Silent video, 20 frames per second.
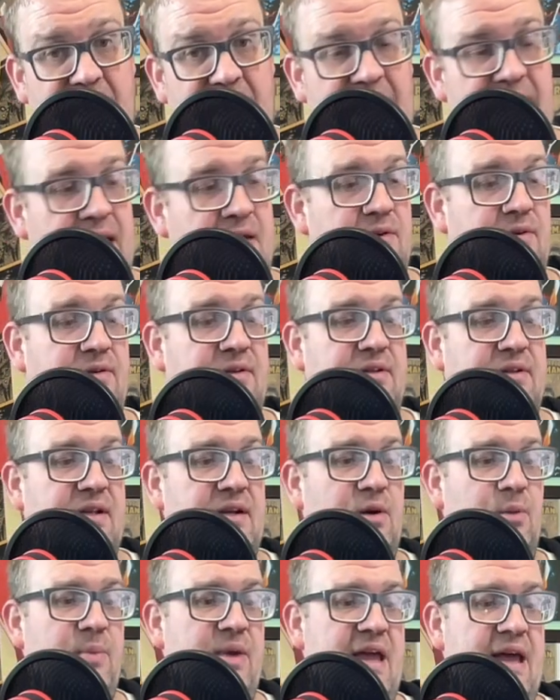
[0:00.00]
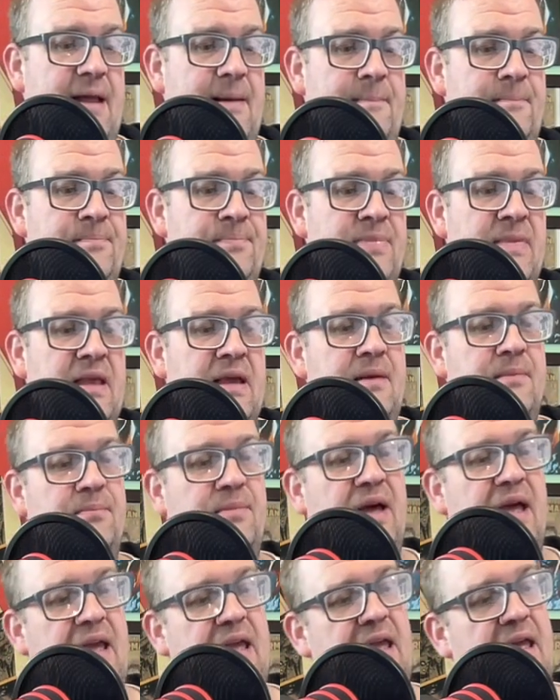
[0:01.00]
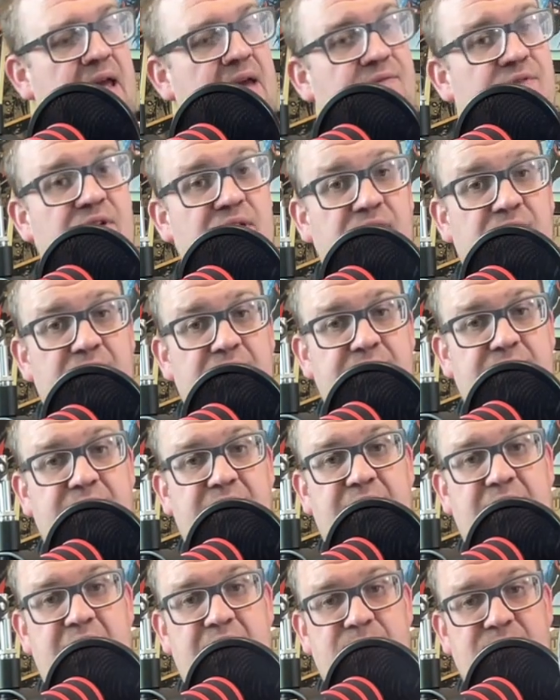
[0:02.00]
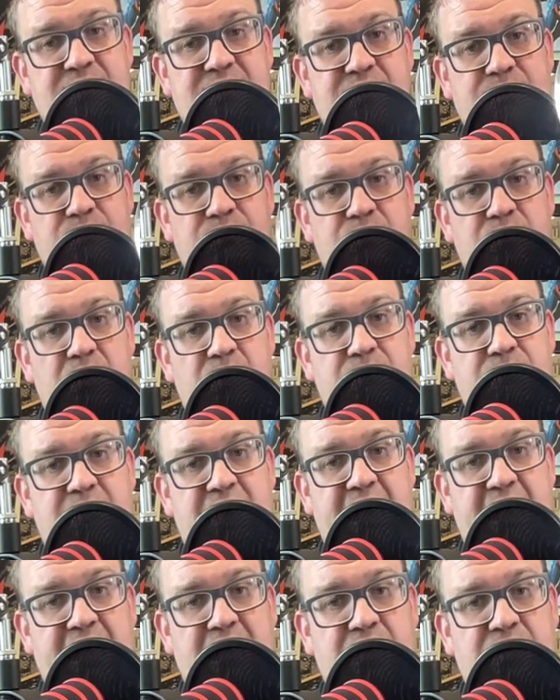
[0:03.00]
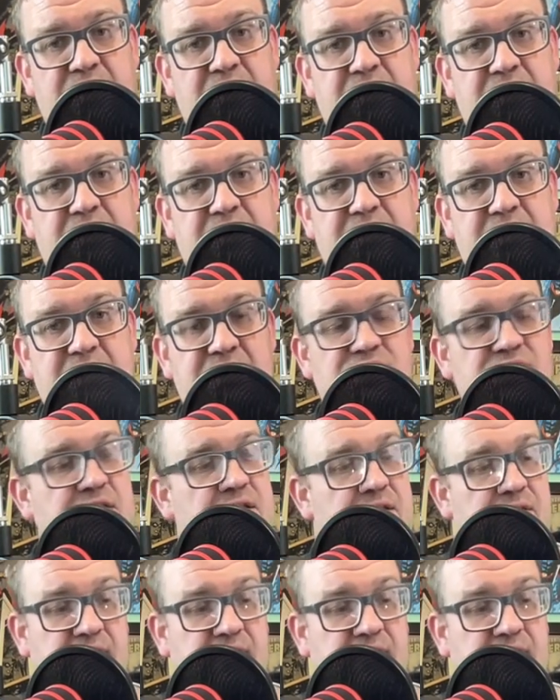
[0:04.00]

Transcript: handled a little bit. But if you look, the game is in immaculate condition.